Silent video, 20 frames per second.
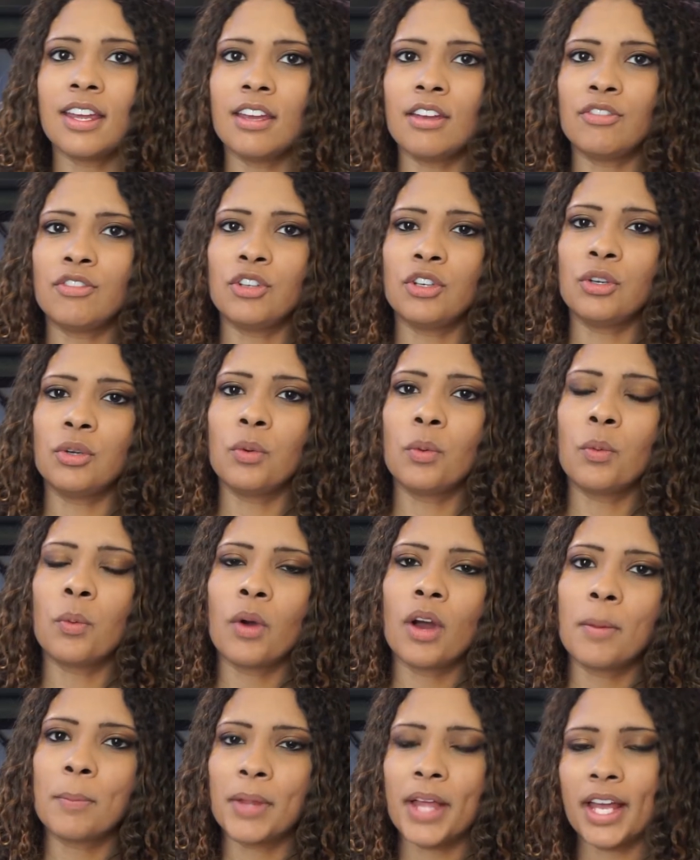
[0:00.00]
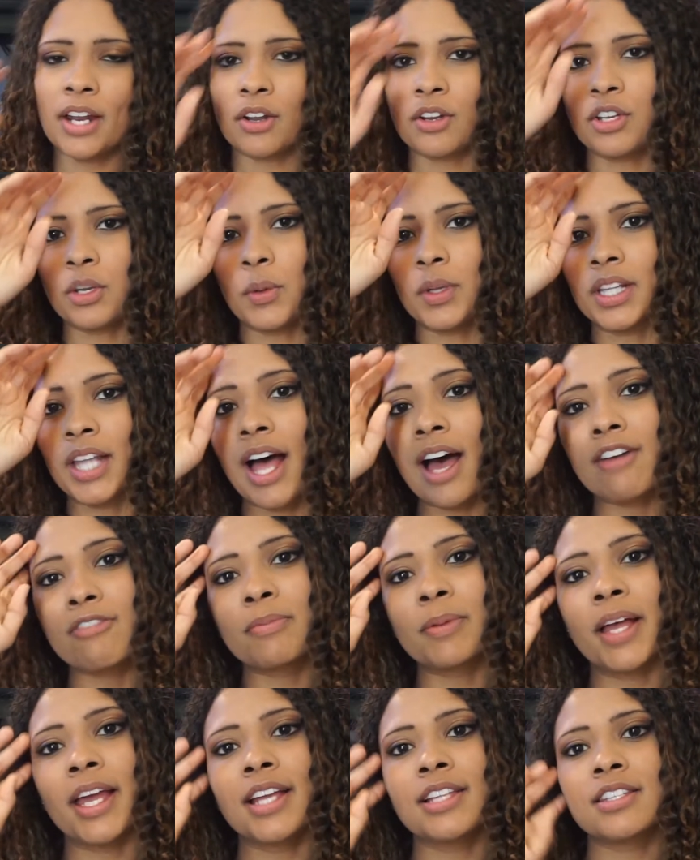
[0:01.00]
If you plan on doing
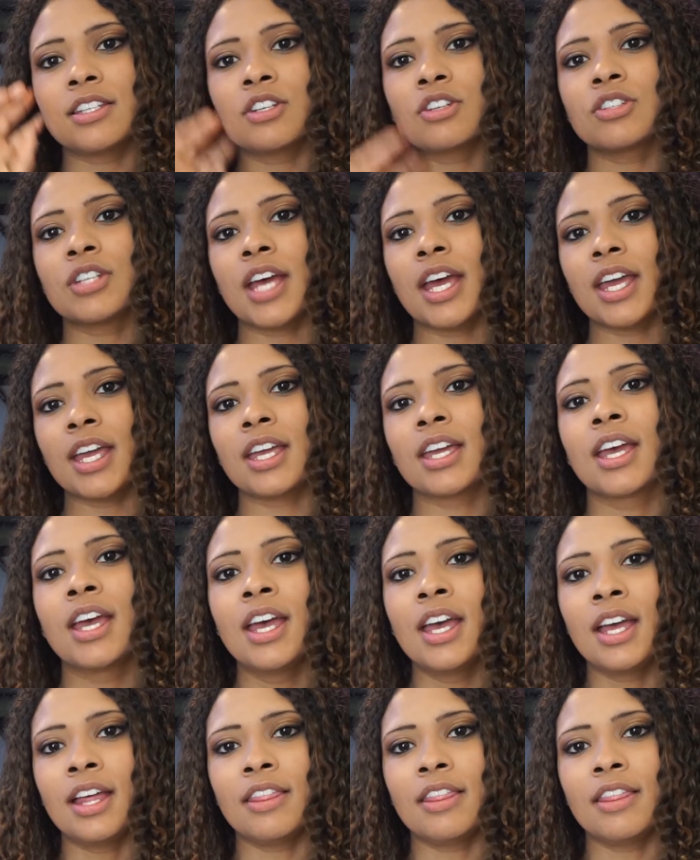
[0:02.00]
live plants in your tank,